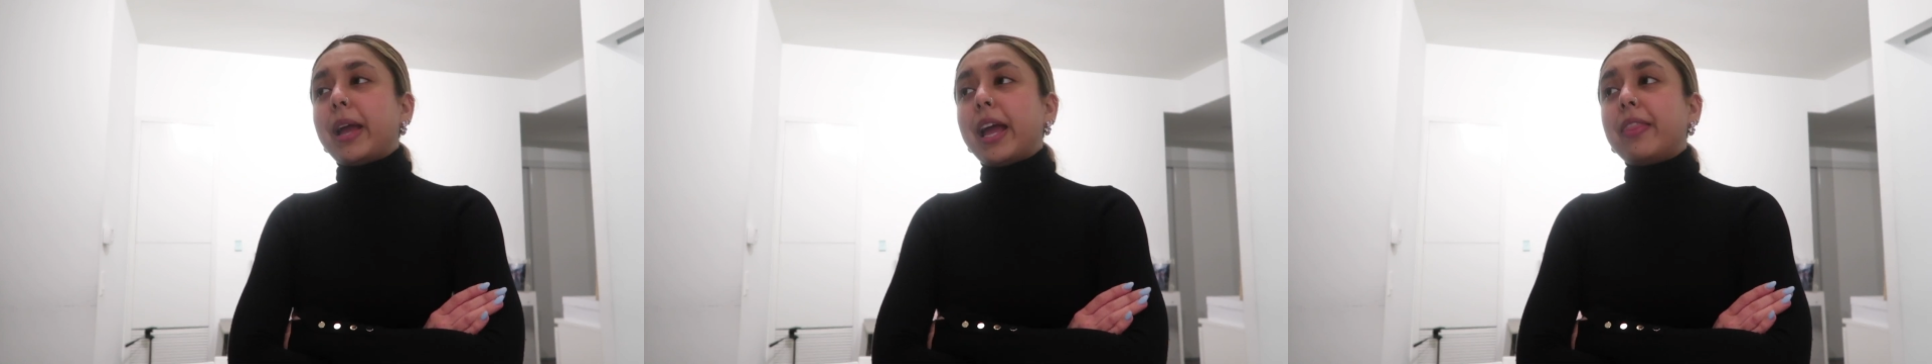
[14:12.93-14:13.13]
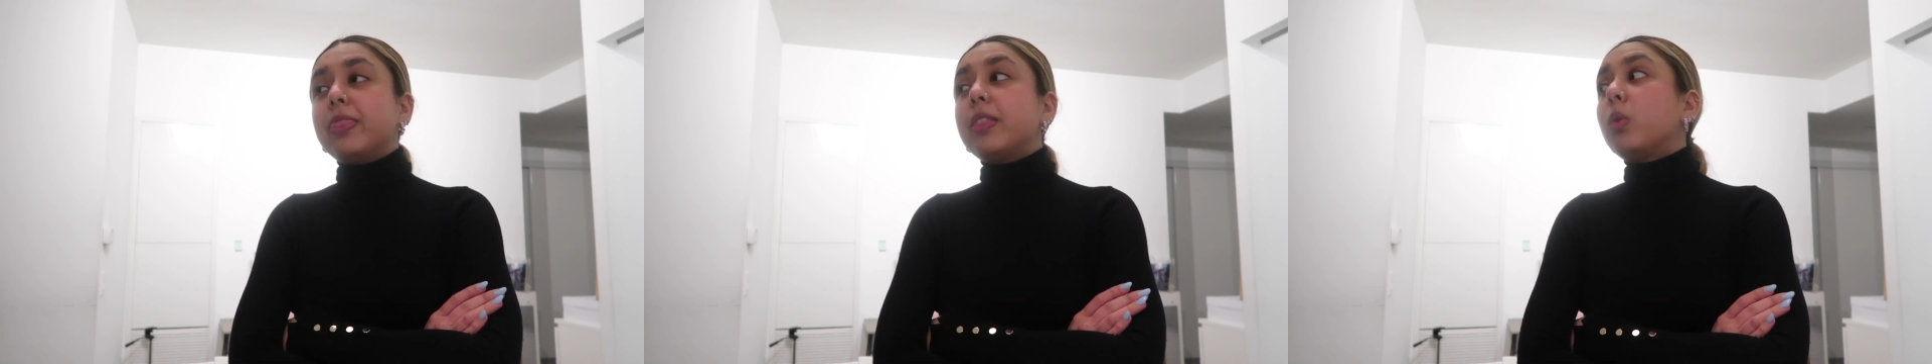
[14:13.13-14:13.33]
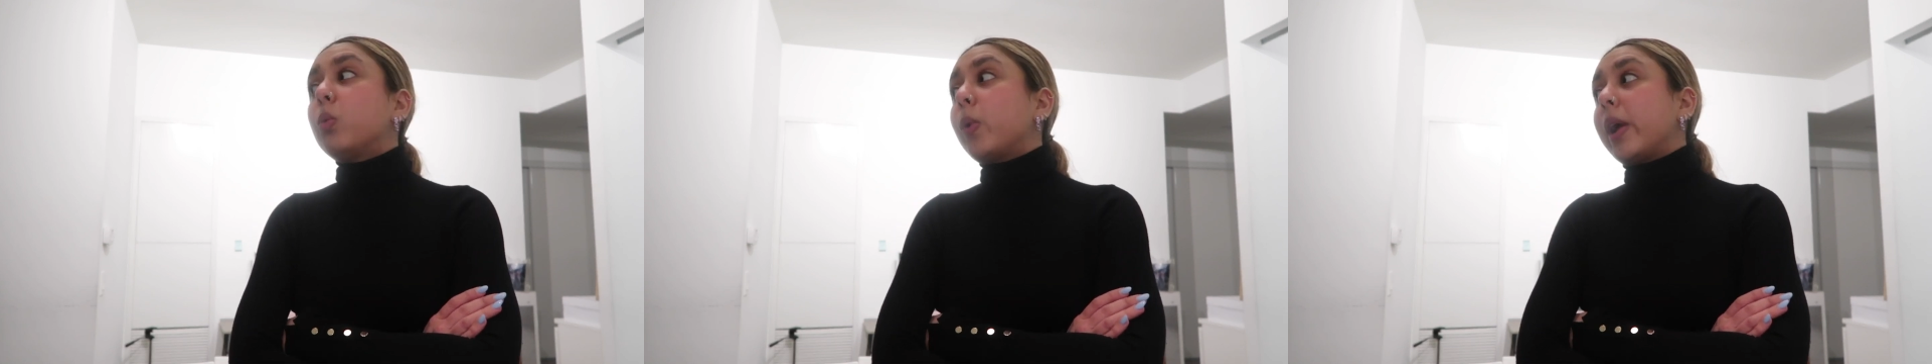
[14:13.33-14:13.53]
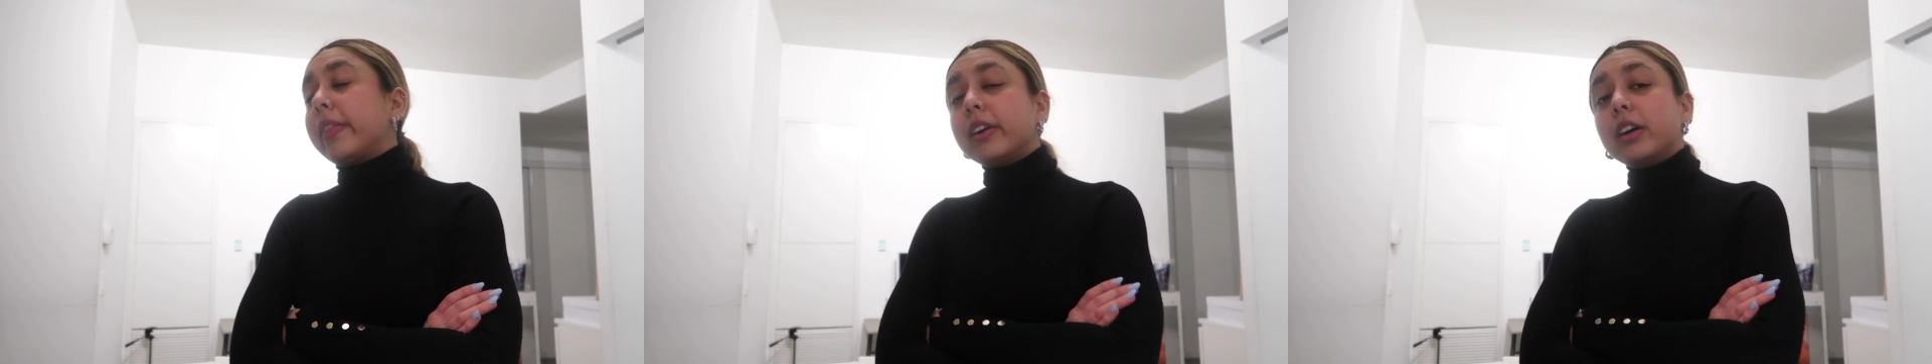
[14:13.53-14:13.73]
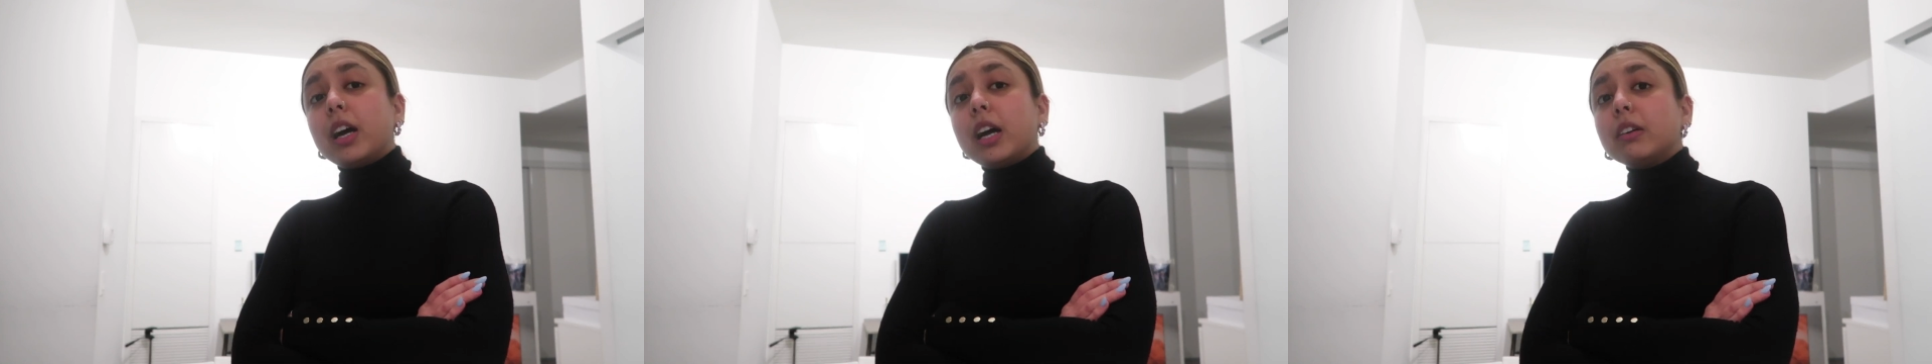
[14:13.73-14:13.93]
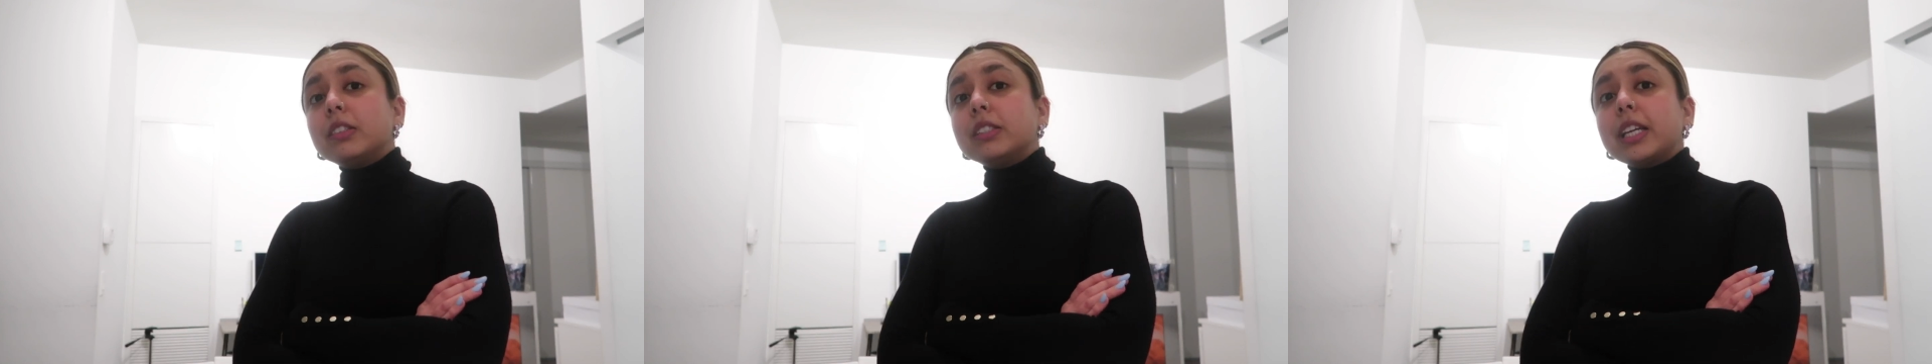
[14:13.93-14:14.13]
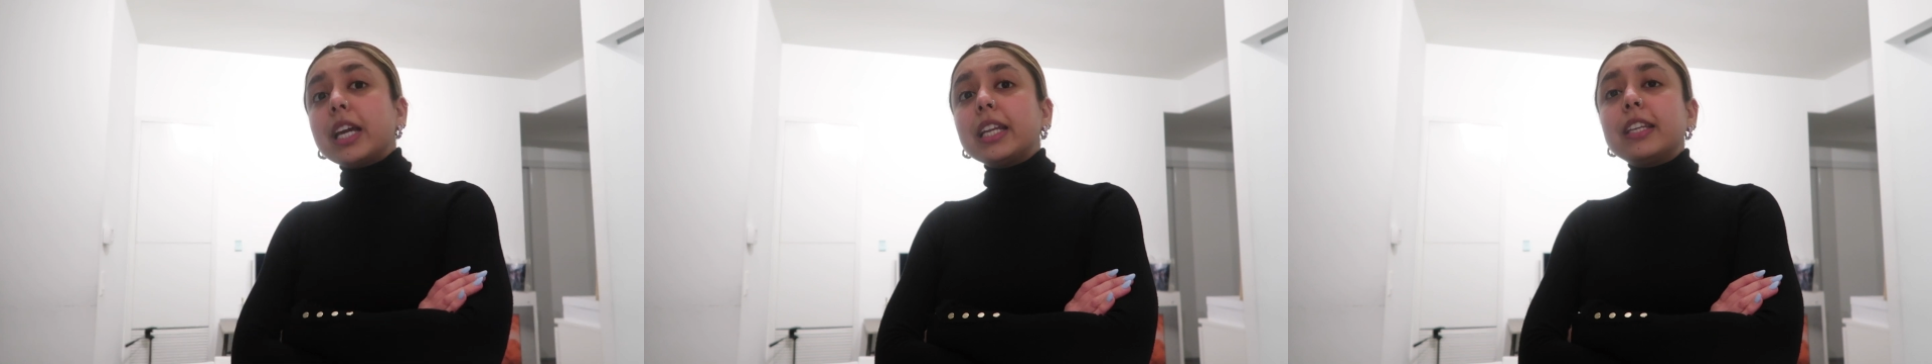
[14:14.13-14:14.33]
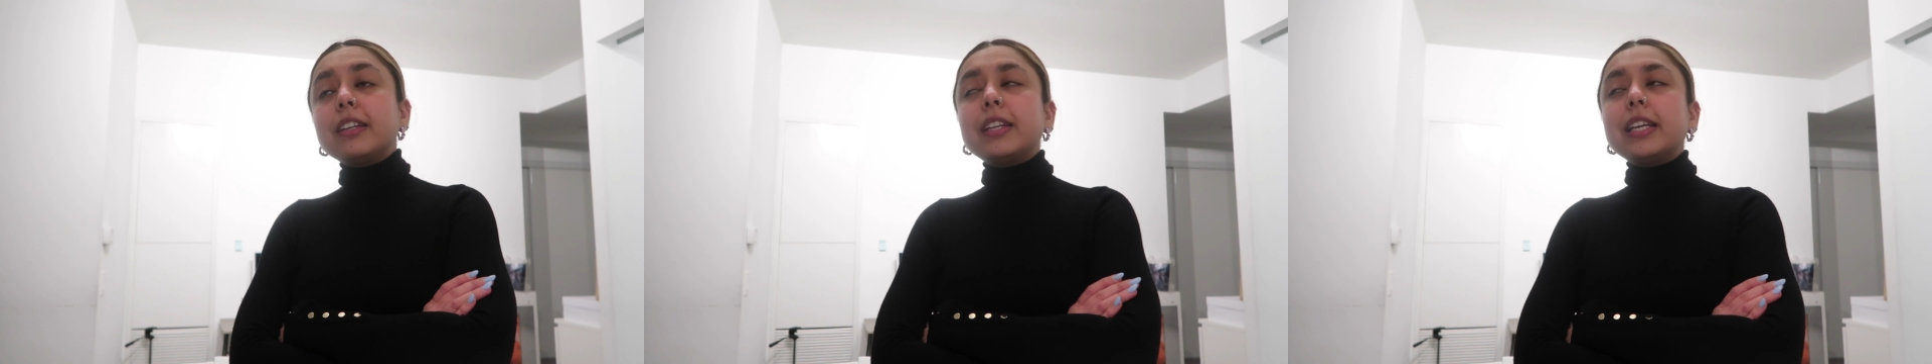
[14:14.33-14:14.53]
And the weather
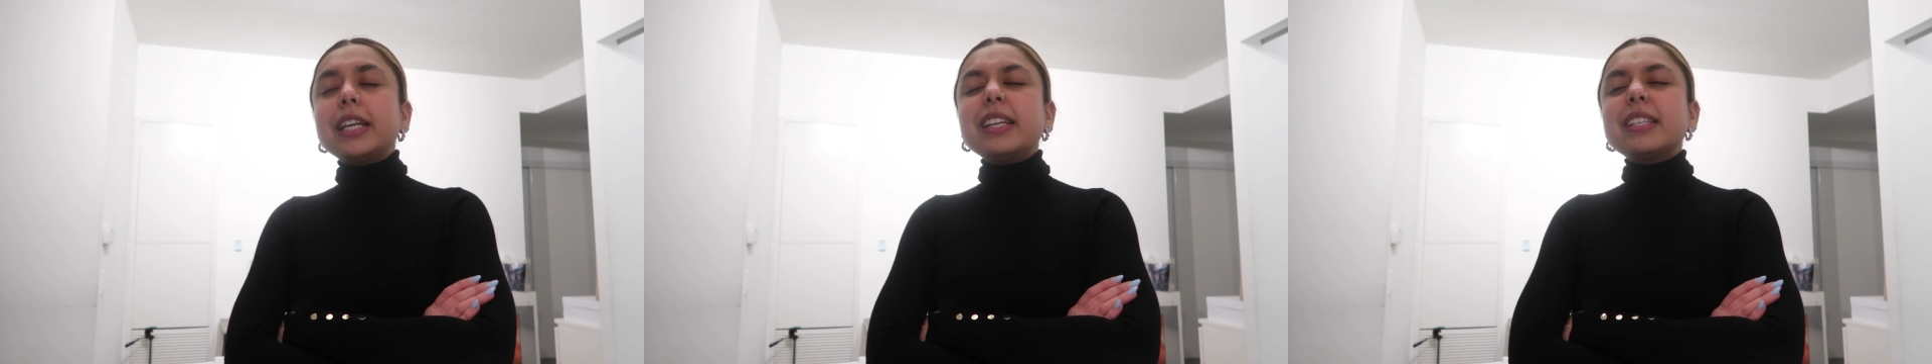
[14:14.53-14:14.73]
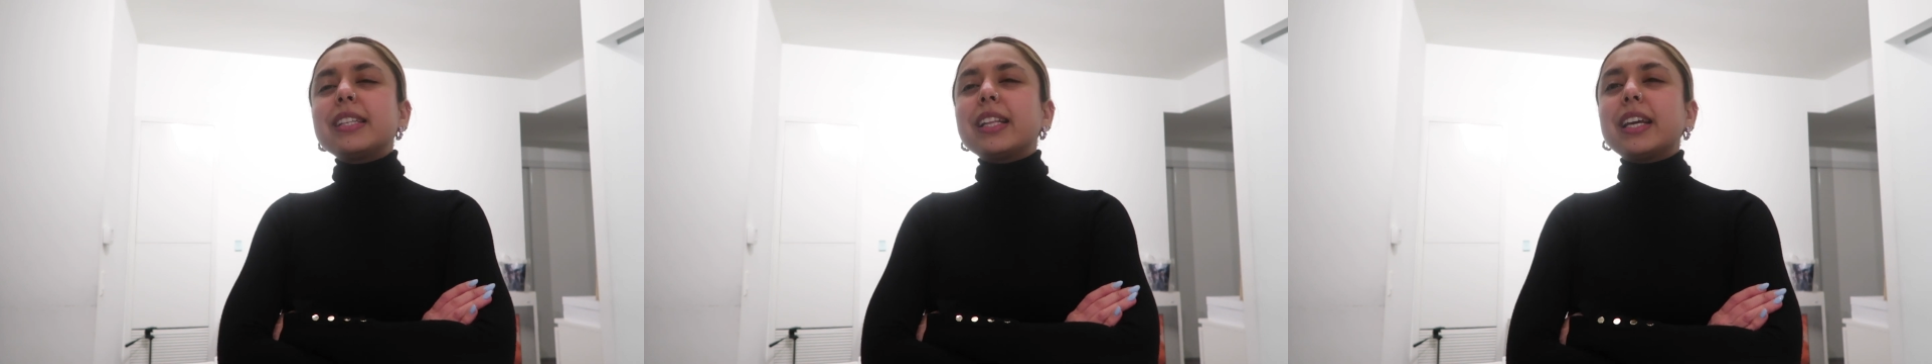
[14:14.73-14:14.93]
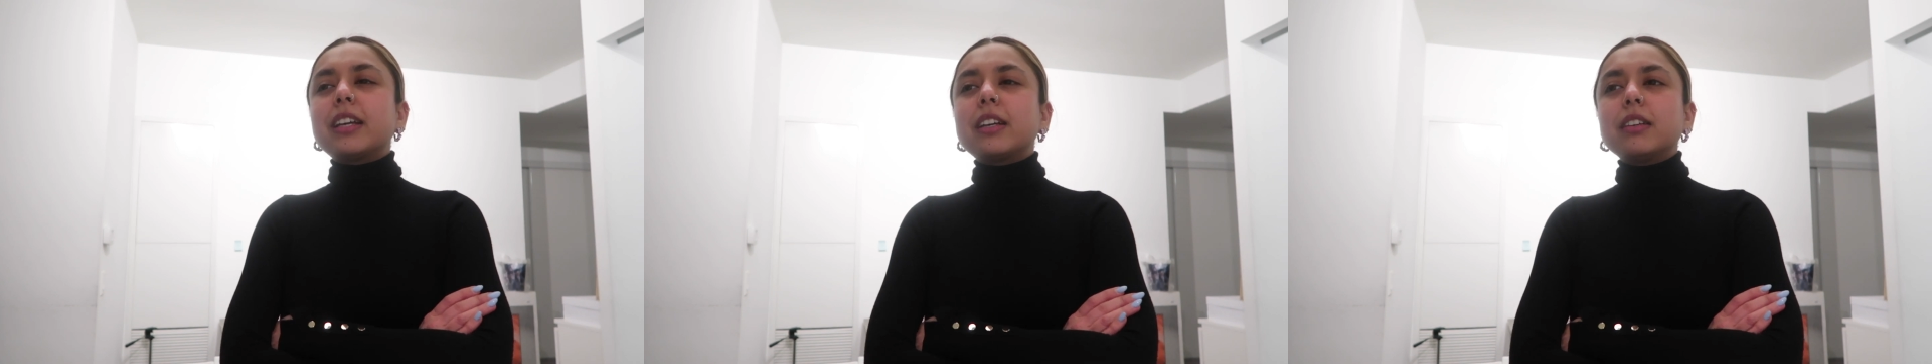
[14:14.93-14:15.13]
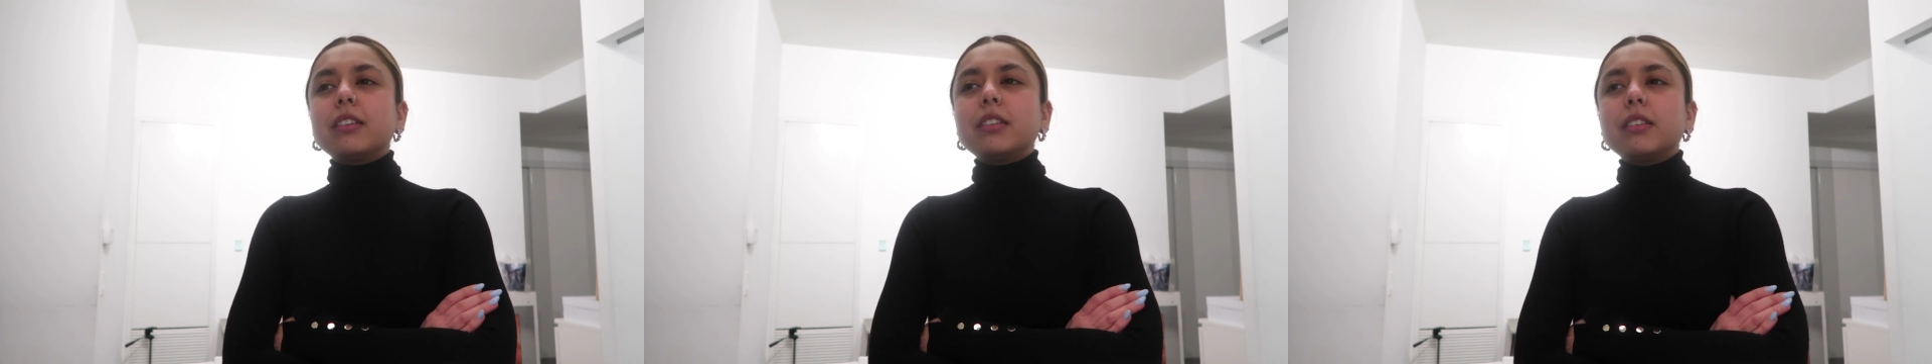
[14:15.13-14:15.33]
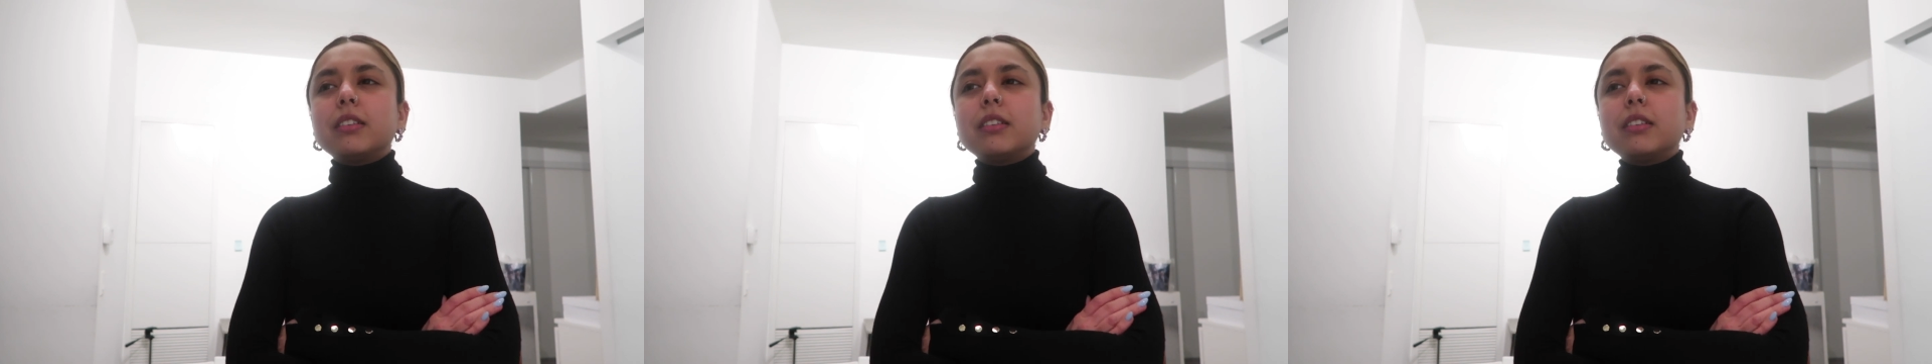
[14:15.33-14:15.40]
outside today is like,